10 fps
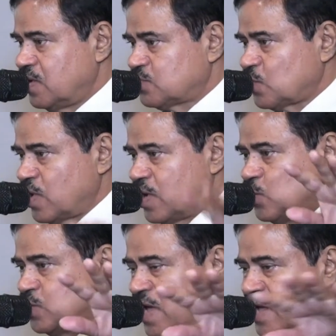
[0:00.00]
So
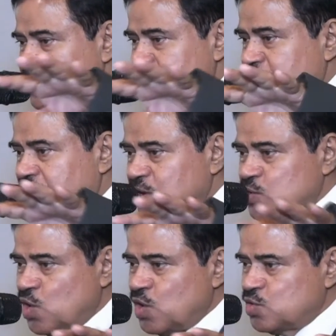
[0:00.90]
with agent bank, you,
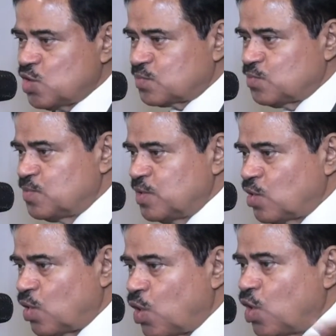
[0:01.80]
do, you don't move
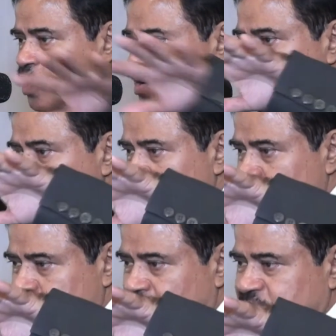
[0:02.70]
your whole
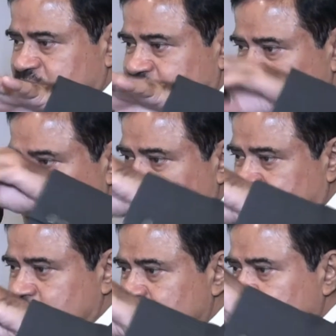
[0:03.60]
branch there,
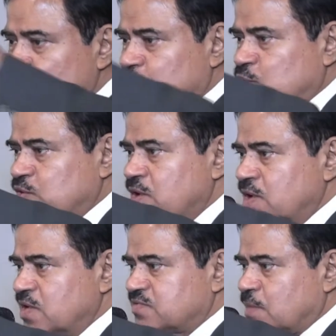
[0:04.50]
but you have put
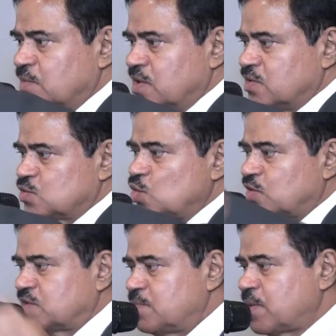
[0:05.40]
some two or
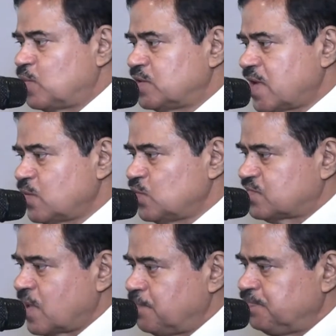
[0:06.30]
three people there with
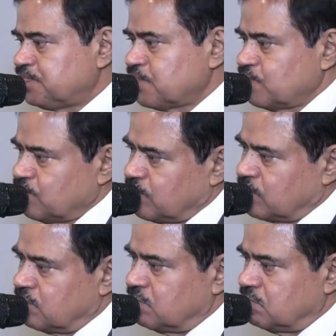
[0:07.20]
some
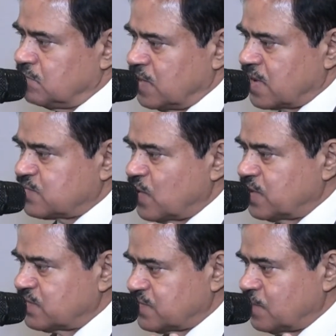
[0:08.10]
um,
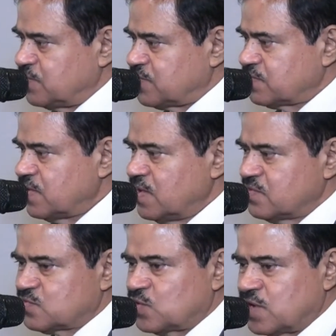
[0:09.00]
electronic services
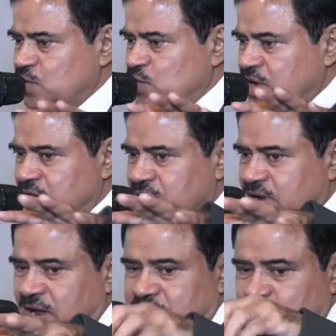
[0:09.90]
so that you can
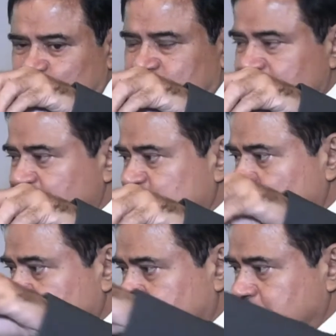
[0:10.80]
cater to the needs
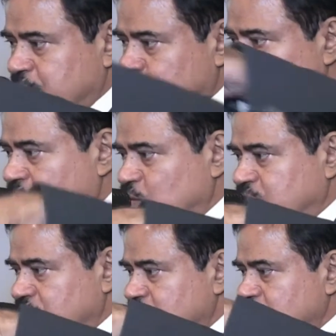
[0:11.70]
of the people
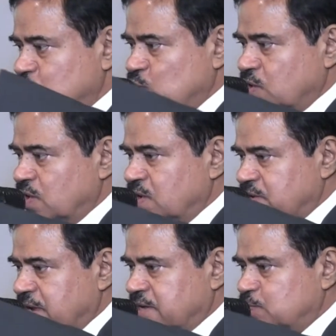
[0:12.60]
around there to
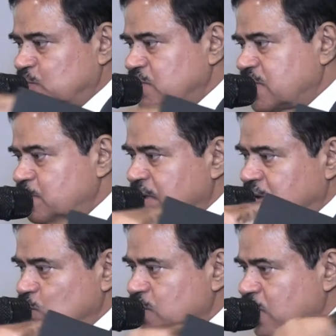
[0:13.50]
take deposit and
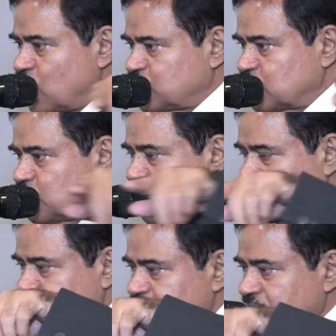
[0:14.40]
make loan and also to make
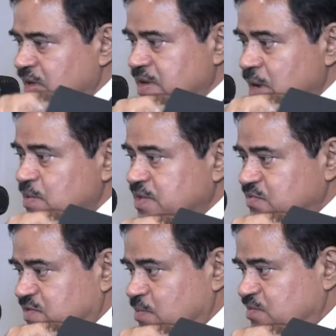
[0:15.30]

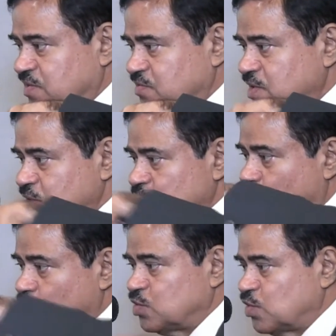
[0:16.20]
remittance services to
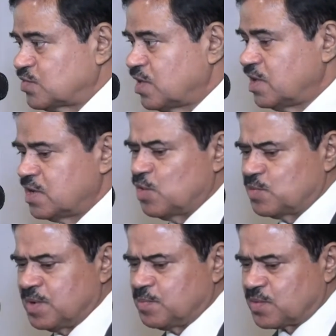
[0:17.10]
all those
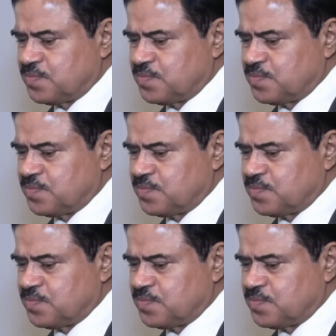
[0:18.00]
remote people.